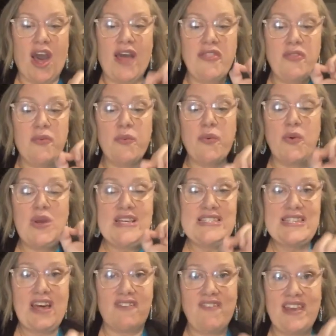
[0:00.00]
through his
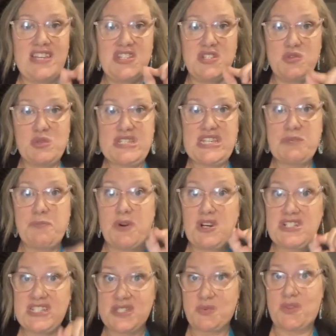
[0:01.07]
salvation, which he
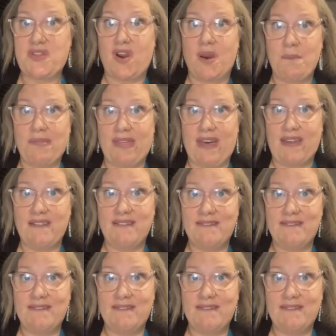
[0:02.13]
purchased with our blood.